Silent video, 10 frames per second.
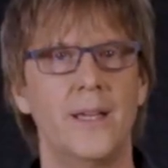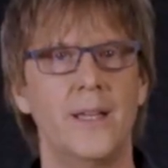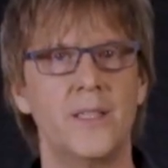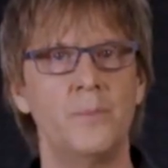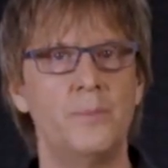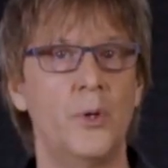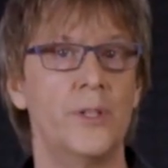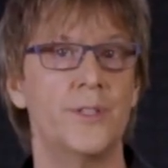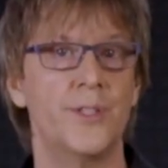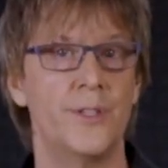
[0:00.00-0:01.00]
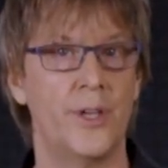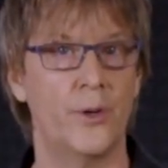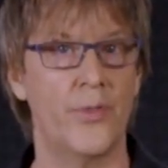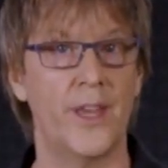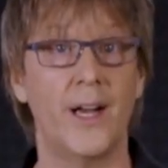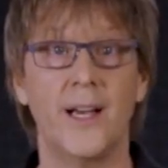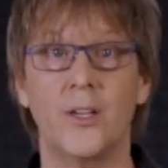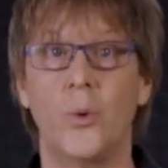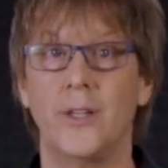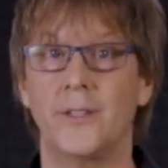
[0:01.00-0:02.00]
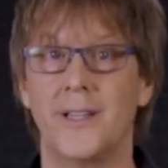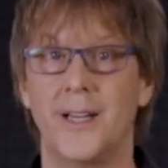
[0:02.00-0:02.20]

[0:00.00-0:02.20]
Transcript: It's important to note that high-quality